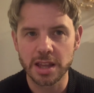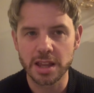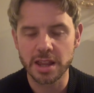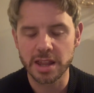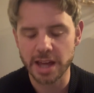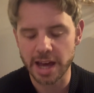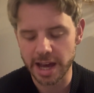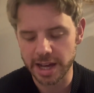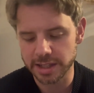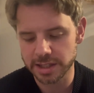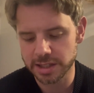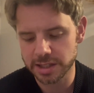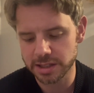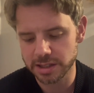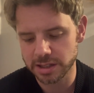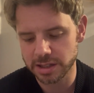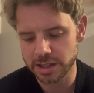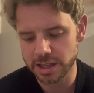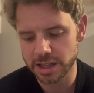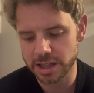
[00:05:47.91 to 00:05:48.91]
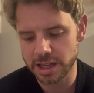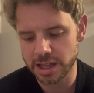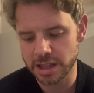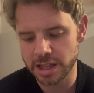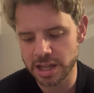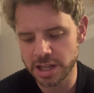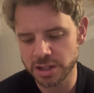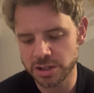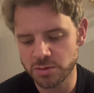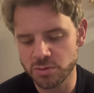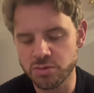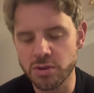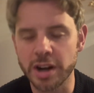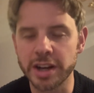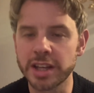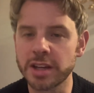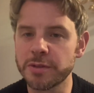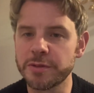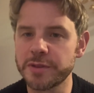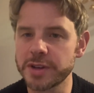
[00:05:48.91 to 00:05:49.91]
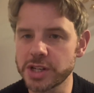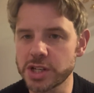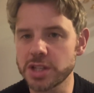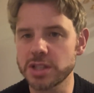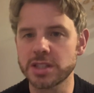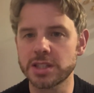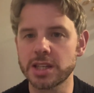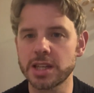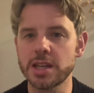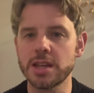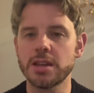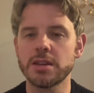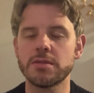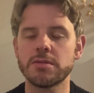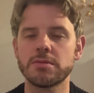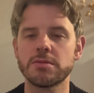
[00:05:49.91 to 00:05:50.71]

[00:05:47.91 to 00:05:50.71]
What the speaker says: that his running efficiency,